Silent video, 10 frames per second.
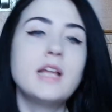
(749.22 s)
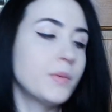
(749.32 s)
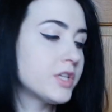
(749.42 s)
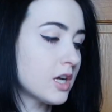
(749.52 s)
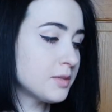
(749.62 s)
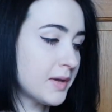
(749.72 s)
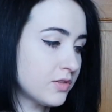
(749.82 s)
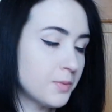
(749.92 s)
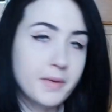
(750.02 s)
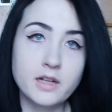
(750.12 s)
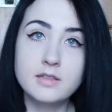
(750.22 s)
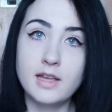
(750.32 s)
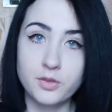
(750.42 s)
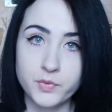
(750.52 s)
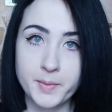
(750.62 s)
Now, we talked about the belt
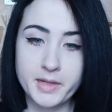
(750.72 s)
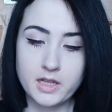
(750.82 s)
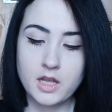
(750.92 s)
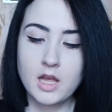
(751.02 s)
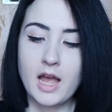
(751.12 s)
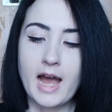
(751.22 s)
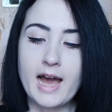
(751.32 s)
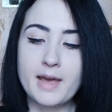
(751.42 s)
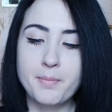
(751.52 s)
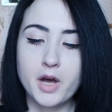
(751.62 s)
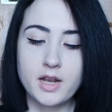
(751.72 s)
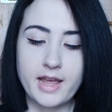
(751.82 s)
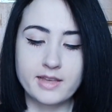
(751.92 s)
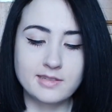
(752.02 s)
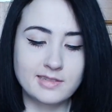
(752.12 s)
and the ribbon. I
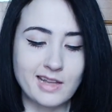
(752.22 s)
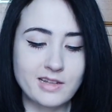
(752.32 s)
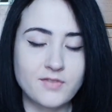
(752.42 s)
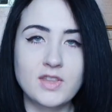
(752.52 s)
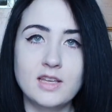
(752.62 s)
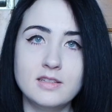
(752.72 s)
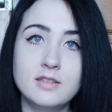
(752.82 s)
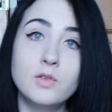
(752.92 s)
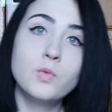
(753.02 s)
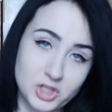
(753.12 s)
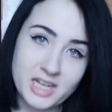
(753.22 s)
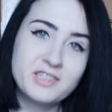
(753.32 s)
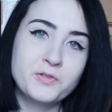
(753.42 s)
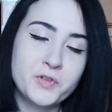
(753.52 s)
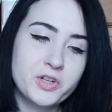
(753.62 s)
bought a set of these
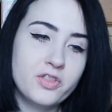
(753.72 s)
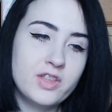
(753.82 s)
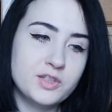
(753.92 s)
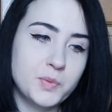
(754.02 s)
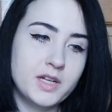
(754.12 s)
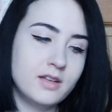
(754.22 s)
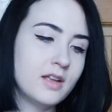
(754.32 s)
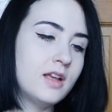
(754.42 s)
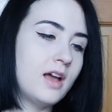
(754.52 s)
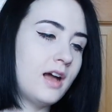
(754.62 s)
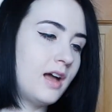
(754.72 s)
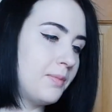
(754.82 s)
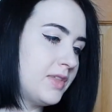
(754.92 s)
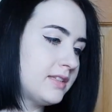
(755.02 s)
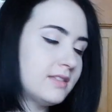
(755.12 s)
just for this one.
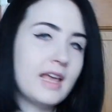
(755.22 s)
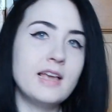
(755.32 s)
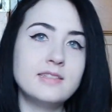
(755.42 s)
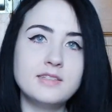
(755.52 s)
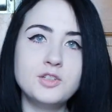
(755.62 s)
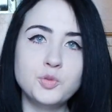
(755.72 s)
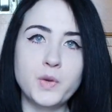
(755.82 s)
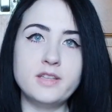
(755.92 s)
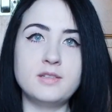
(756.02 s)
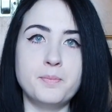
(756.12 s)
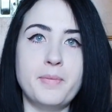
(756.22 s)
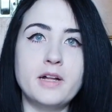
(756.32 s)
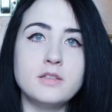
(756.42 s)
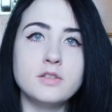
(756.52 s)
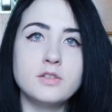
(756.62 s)
This is a cinch waist
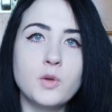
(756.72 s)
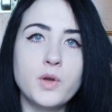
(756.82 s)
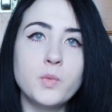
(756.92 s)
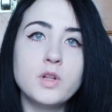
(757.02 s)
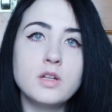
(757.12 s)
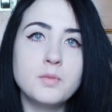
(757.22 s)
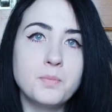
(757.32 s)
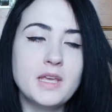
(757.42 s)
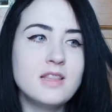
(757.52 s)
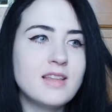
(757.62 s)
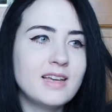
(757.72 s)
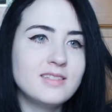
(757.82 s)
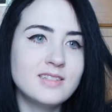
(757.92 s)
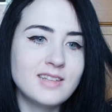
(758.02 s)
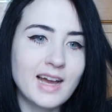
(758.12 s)
belt, so it will be
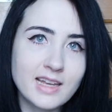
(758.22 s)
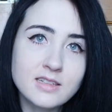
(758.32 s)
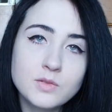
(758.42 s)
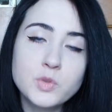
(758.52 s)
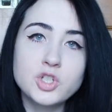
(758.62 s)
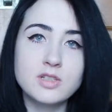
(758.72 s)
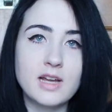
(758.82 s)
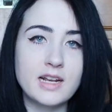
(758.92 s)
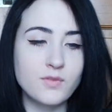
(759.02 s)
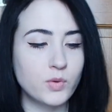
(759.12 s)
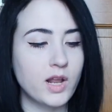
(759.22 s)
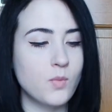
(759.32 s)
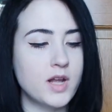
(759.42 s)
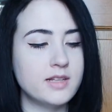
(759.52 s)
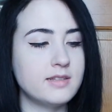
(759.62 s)
nice and tight, which is kind of what I
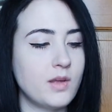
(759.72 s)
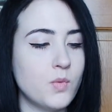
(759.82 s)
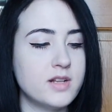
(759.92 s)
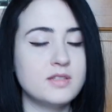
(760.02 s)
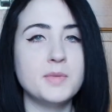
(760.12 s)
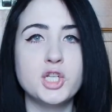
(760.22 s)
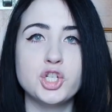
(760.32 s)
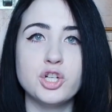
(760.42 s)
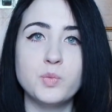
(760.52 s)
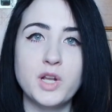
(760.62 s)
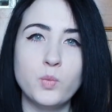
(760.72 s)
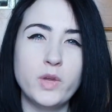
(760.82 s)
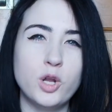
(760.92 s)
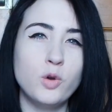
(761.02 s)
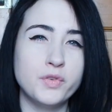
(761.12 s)
wanted, because I wanted to make sure when it
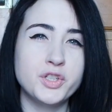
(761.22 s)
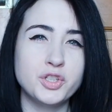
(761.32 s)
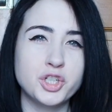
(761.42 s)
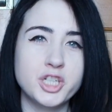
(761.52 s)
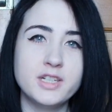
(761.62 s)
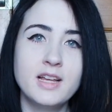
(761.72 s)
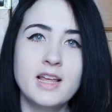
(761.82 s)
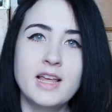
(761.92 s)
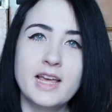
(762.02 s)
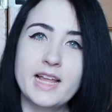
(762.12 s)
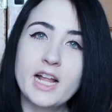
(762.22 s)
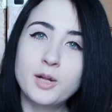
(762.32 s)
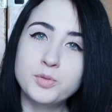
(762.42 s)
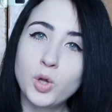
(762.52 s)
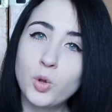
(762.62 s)
went over the skirt, it
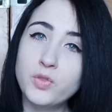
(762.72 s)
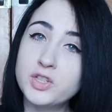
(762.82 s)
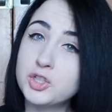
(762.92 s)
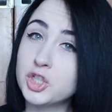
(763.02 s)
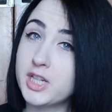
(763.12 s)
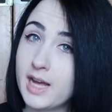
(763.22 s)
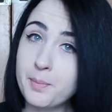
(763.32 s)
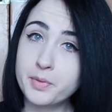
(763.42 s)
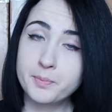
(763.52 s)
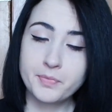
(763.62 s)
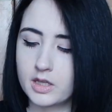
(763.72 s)
helped hold the skirt up.